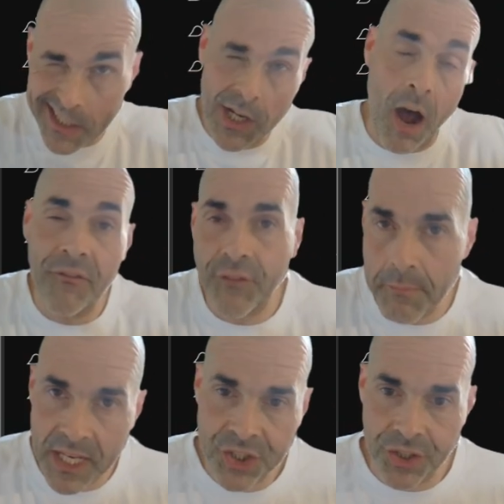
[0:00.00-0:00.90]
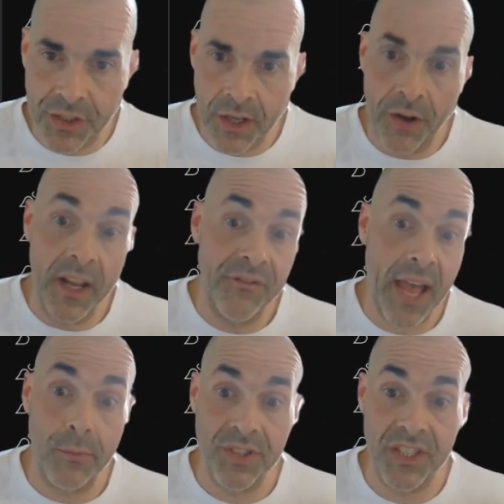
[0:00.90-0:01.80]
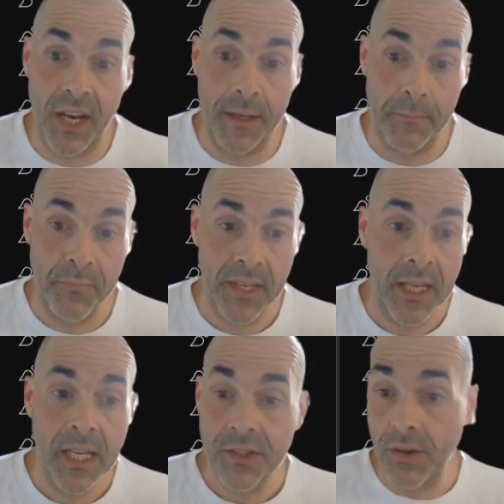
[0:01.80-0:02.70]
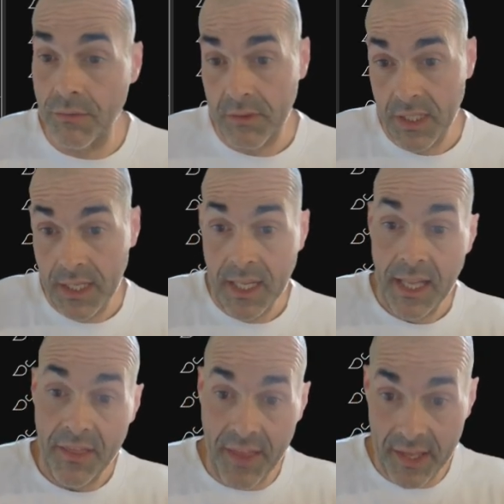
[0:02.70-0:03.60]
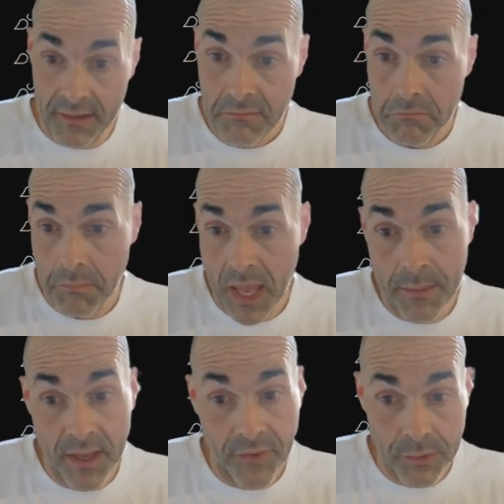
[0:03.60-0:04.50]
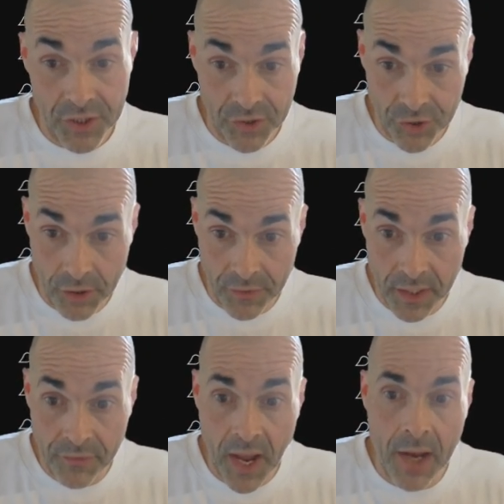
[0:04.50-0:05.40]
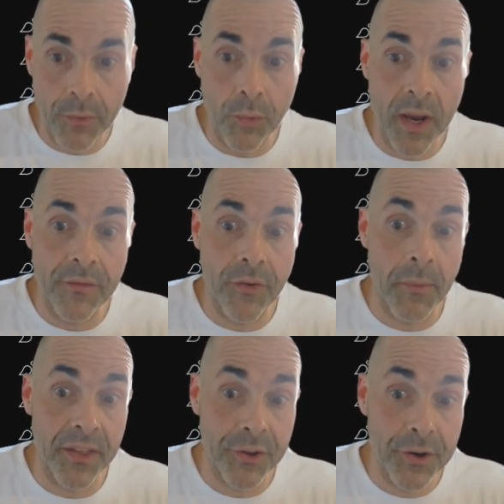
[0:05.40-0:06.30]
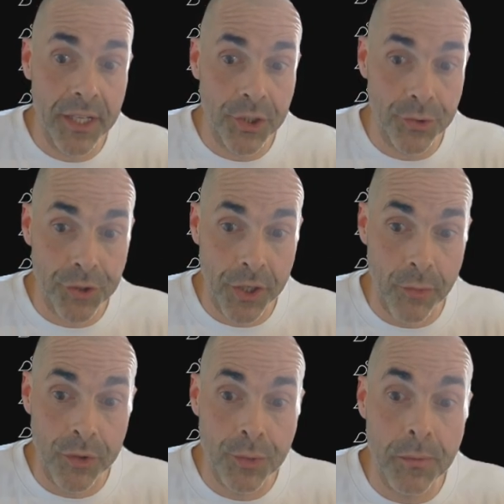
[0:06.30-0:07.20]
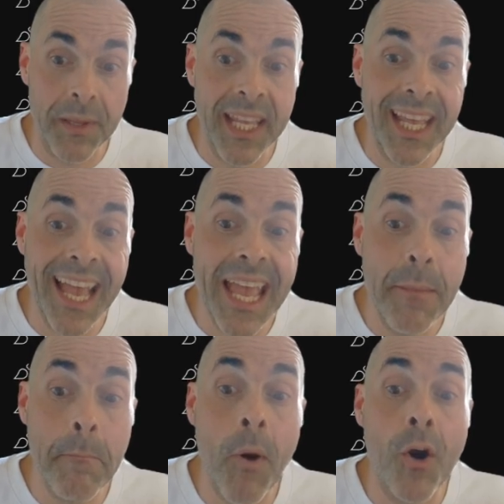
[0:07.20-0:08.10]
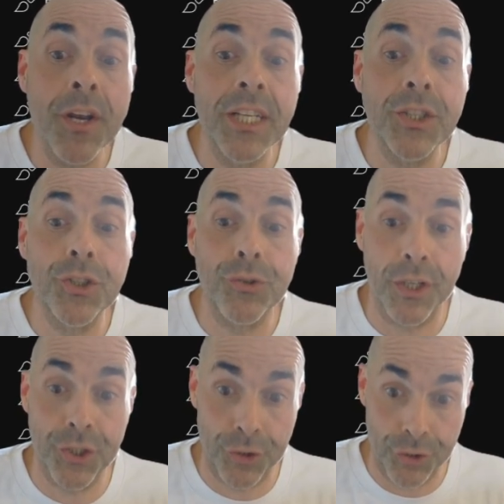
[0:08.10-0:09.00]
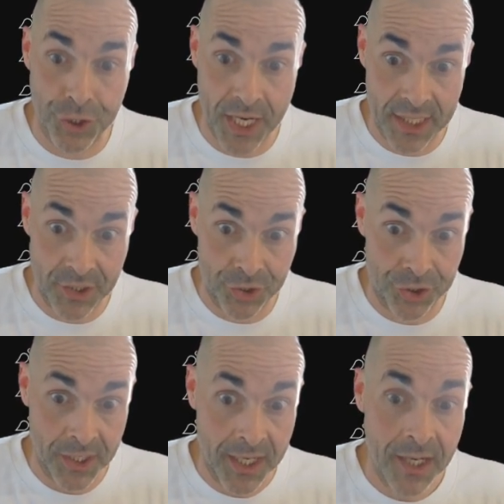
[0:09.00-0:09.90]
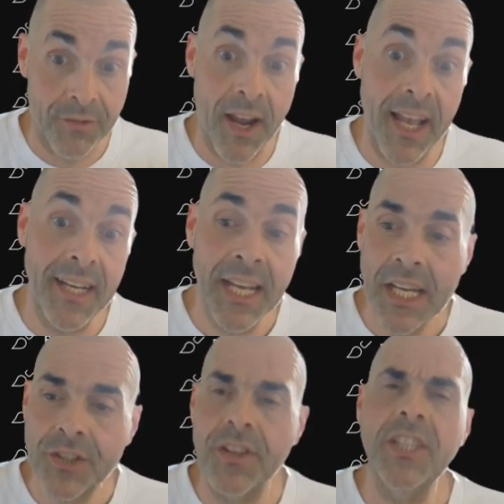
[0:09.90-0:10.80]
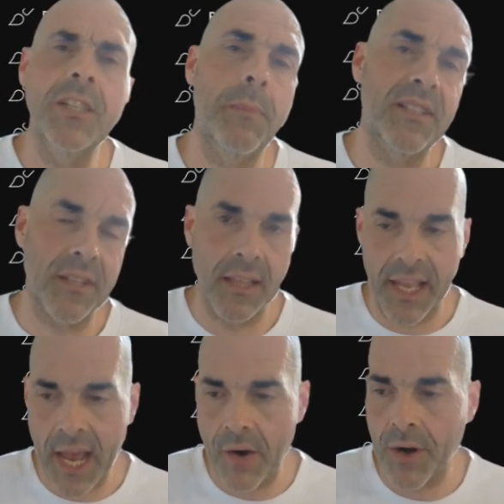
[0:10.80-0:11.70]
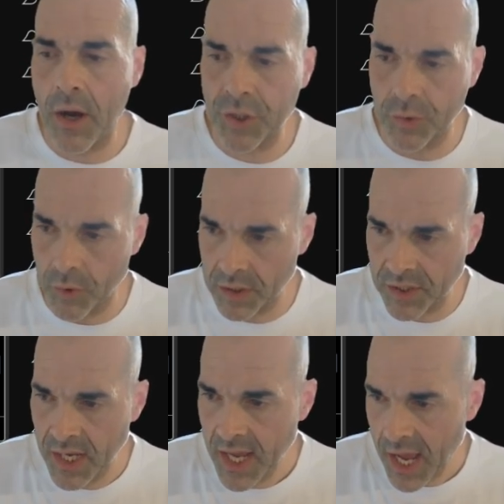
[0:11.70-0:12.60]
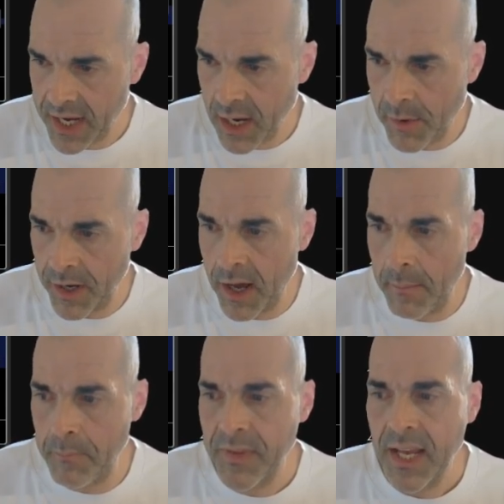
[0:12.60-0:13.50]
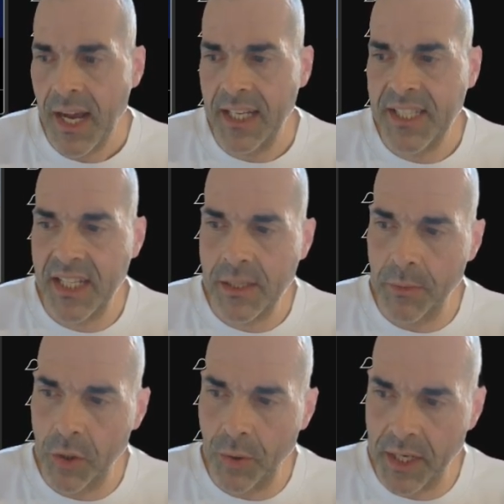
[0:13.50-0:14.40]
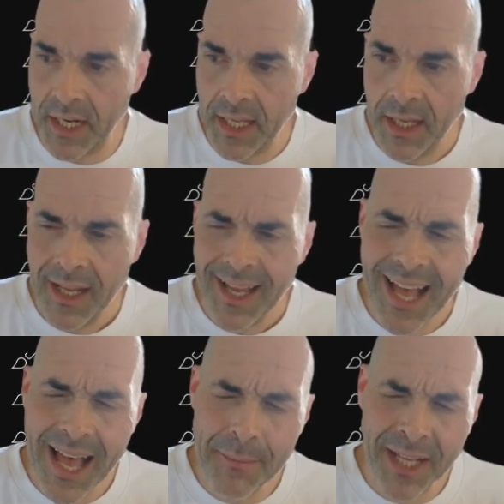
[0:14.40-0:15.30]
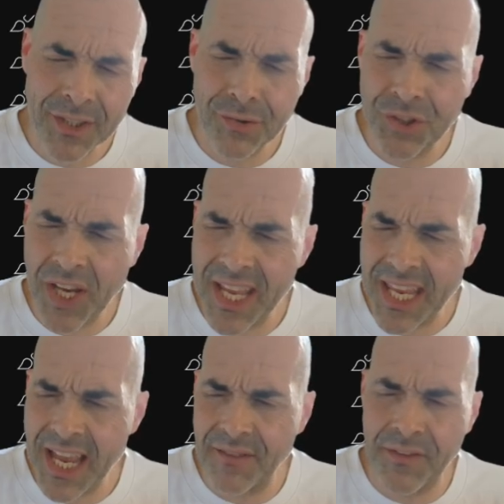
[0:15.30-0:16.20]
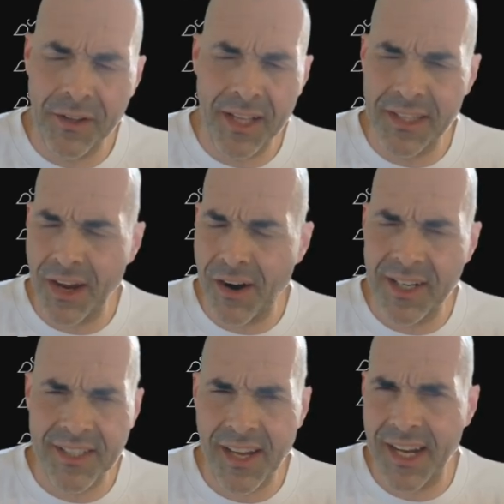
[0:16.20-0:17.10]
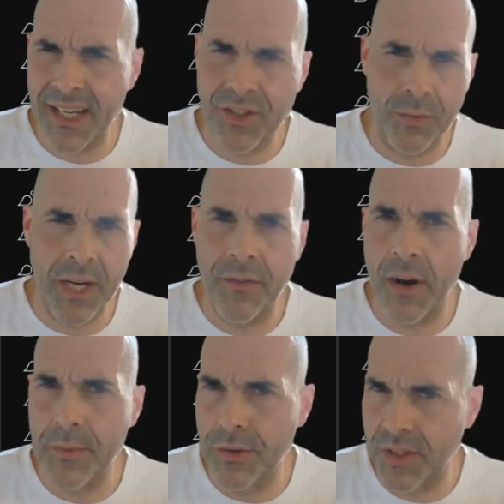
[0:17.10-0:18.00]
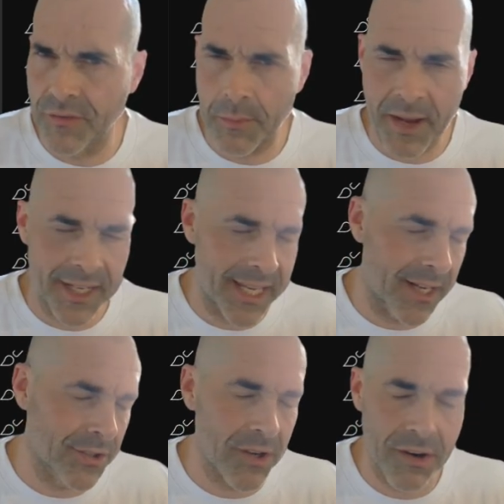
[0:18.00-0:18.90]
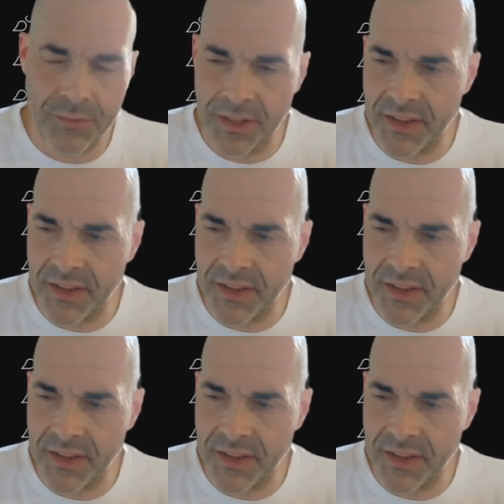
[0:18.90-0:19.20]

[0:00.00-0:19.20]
confirmation on if that was done. So then maybe if I was conservative, I would wait for my third entry trigger, which would be a market structure change, right? So this is basically like how an auction works. I come on up, I take some liquidity. I'm not too shaky. I feel like the RSIs or whatever I'm using for my indicators aren't really